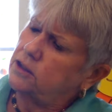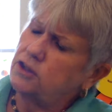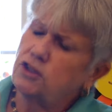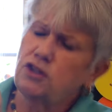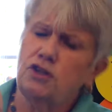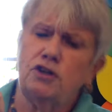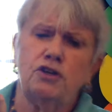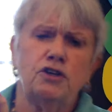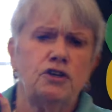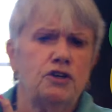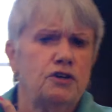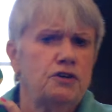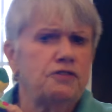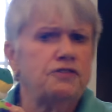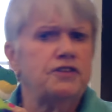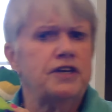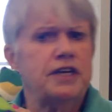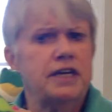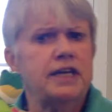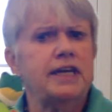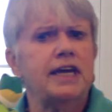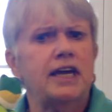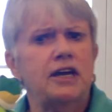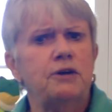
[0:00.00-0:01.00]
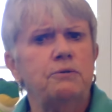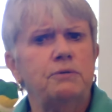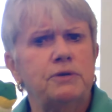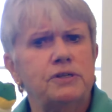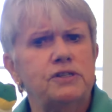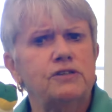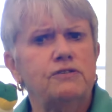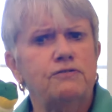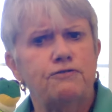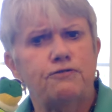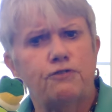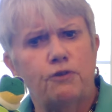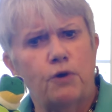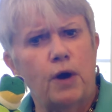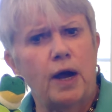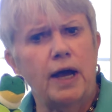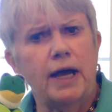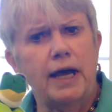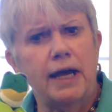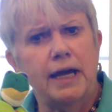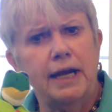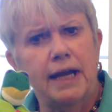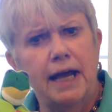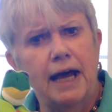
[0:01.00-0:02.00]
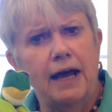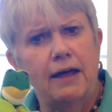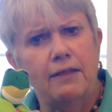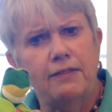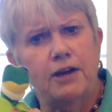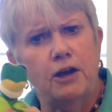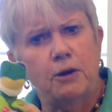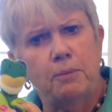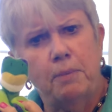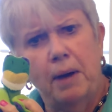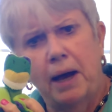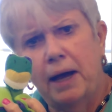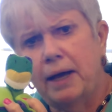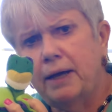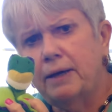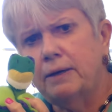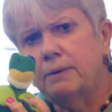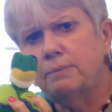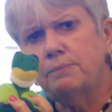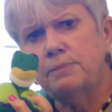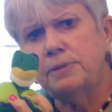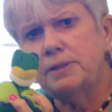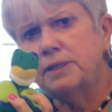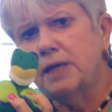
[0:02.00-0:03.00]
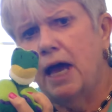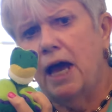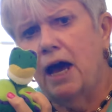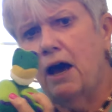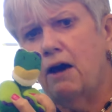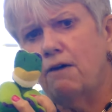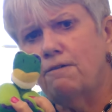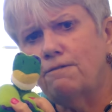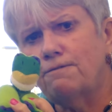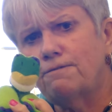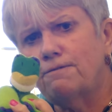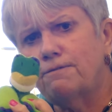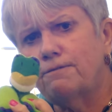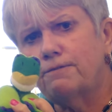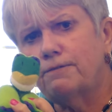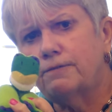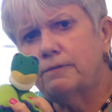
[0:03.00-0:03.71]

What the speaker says: Do you think he was afraid out there by himself?